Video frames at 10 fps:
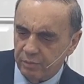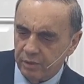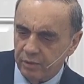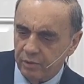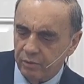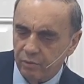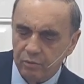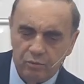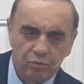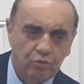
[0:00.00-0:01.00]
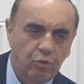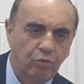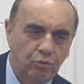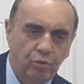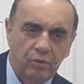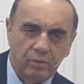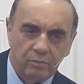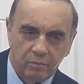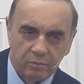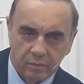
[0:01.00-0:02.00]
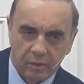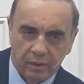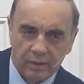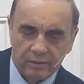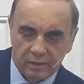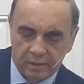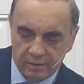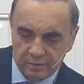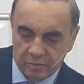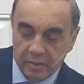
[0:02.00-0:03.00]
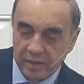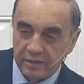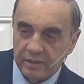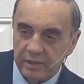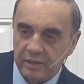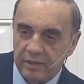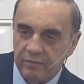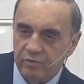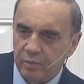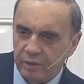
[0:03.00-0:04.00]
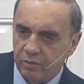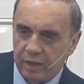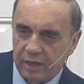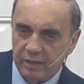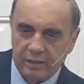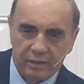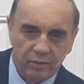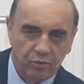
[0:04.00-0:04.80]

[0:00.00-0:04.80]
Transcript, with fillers: the years, always shared with us this experience that he had